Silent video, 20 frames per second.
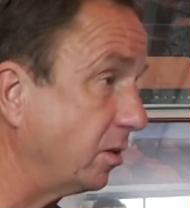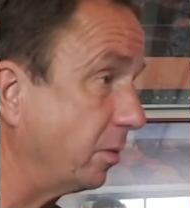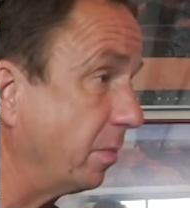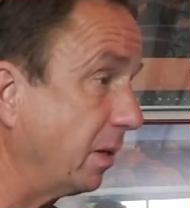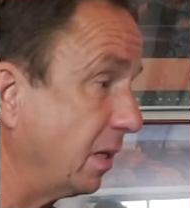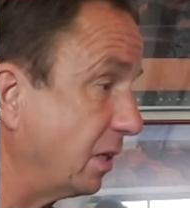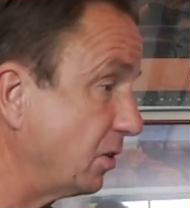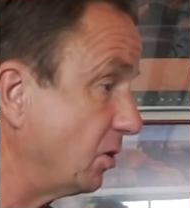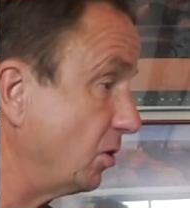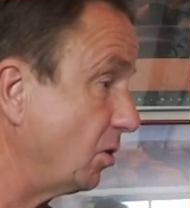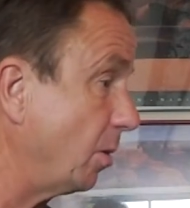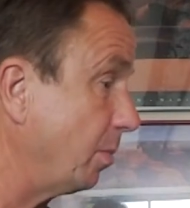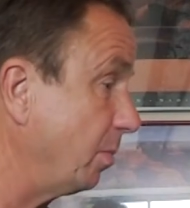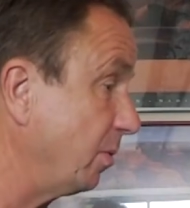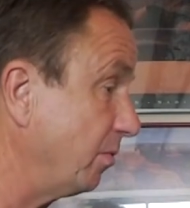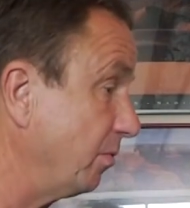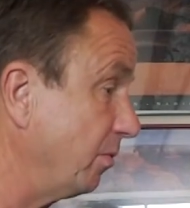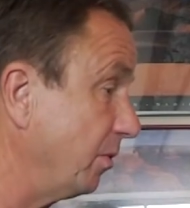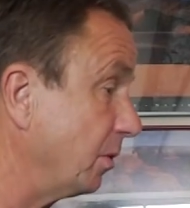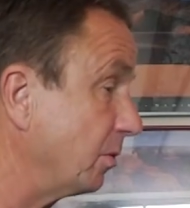big
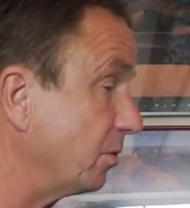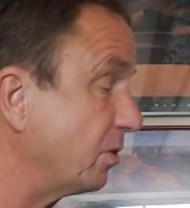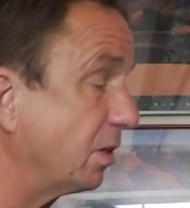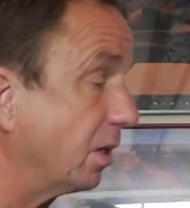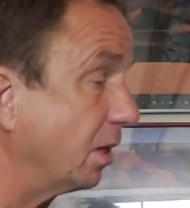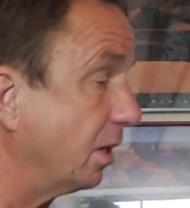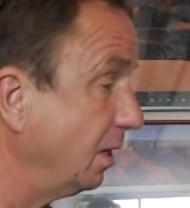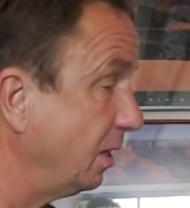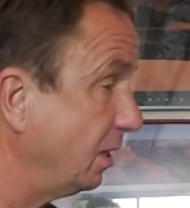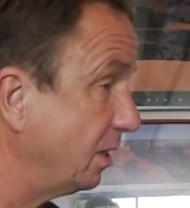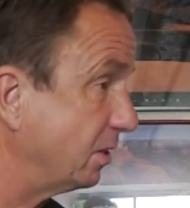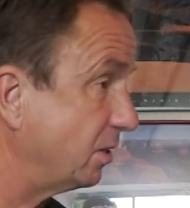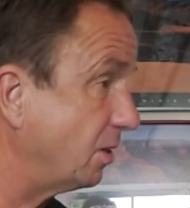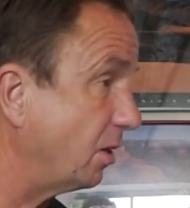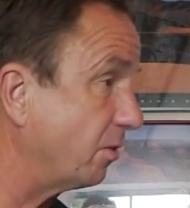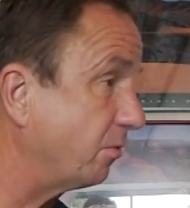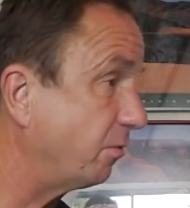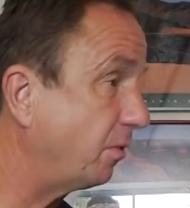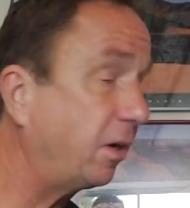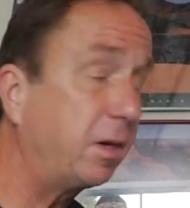stopper filter. It's
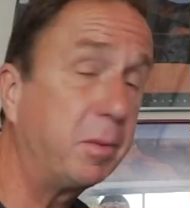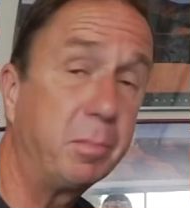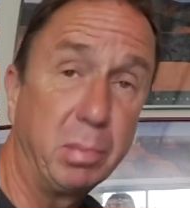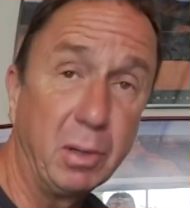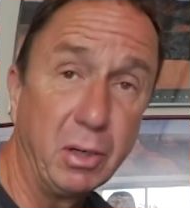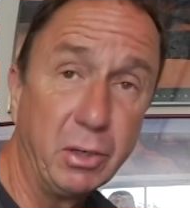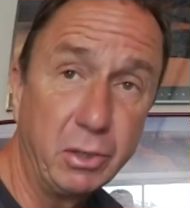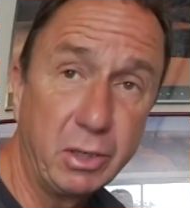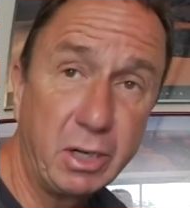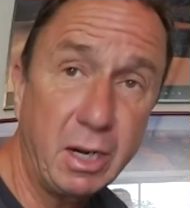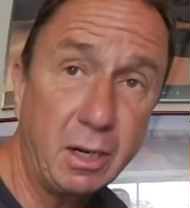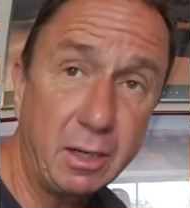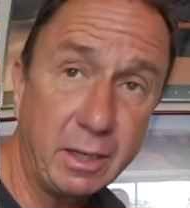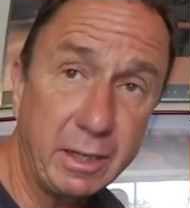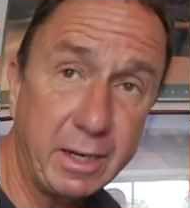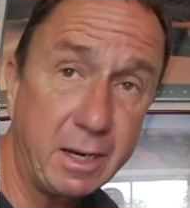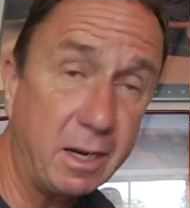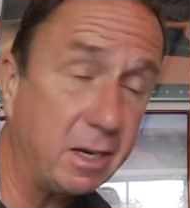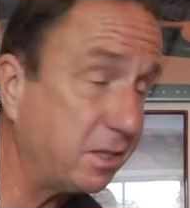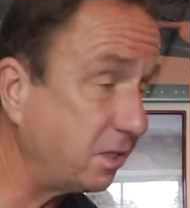got a very blue color
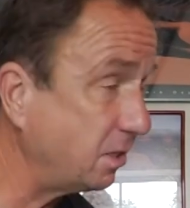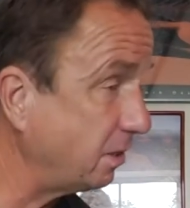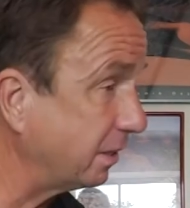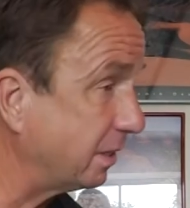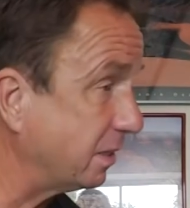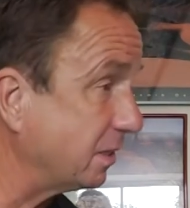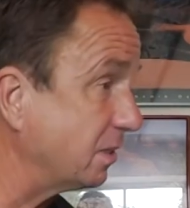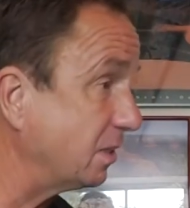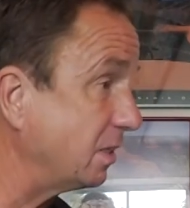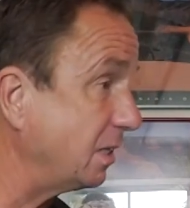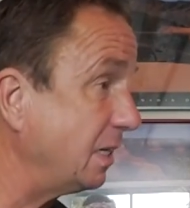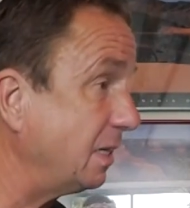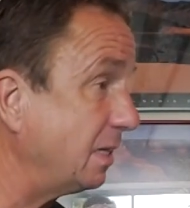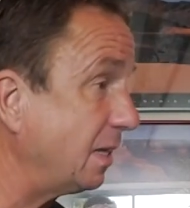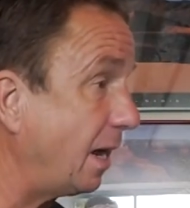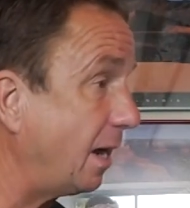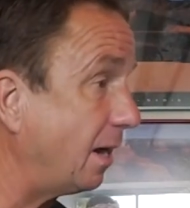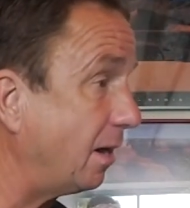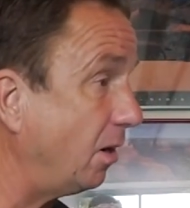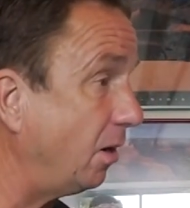cast. I can see
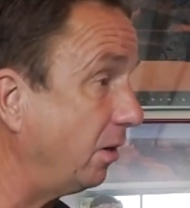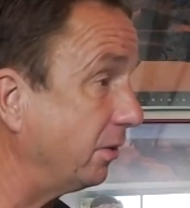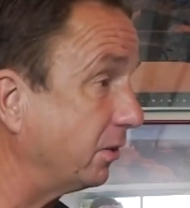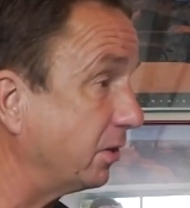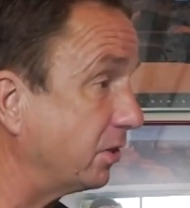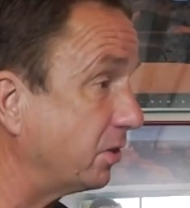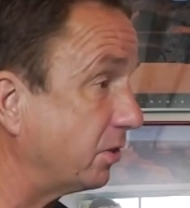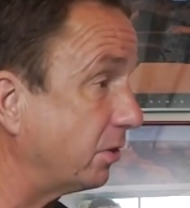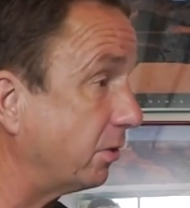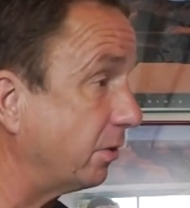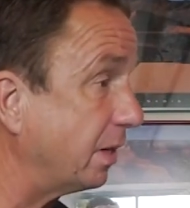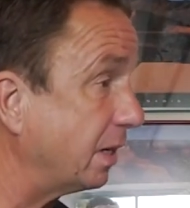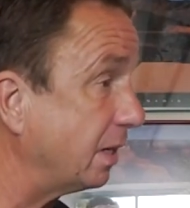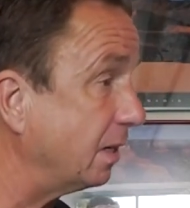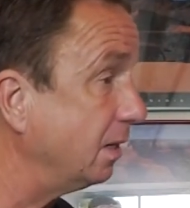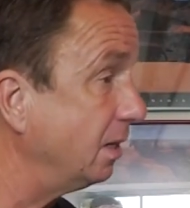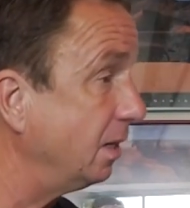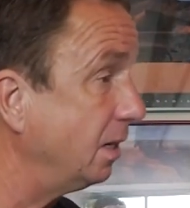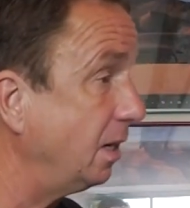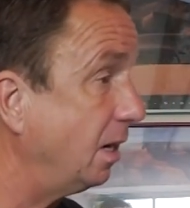that on the screen.
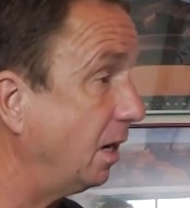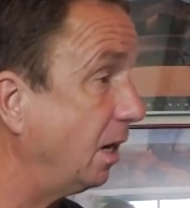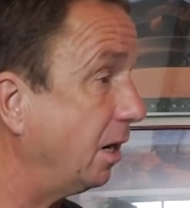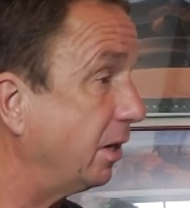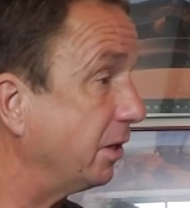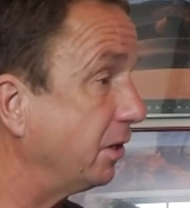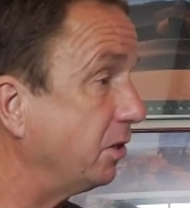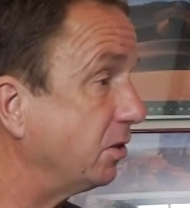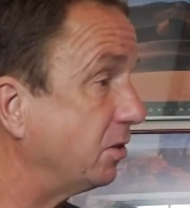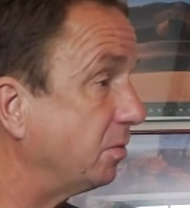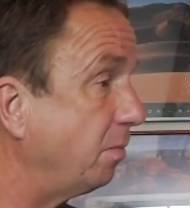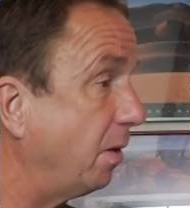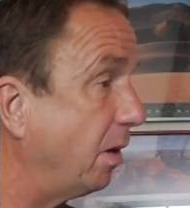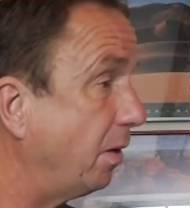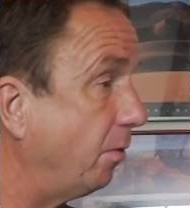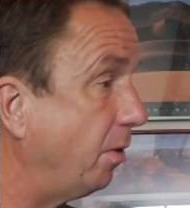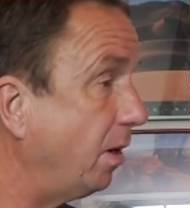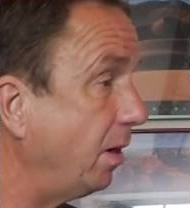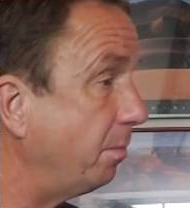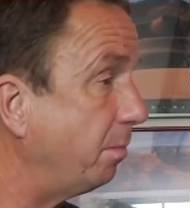I use my
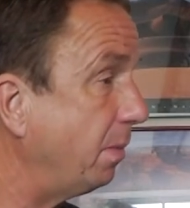white